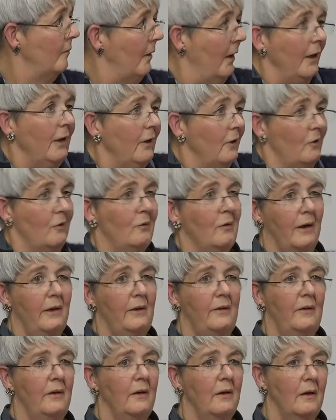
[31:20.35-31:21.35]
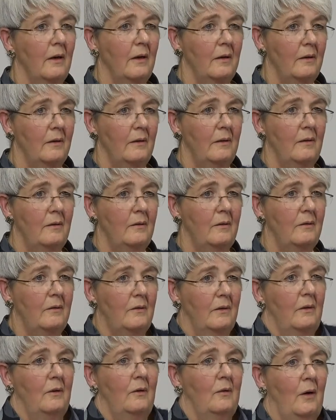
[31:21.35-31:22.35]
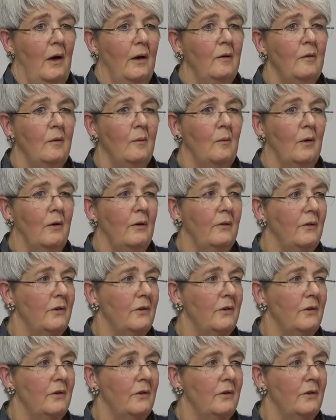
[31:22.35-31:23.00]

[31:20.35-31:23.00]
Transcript: I had no idea. I didn't know how it worked.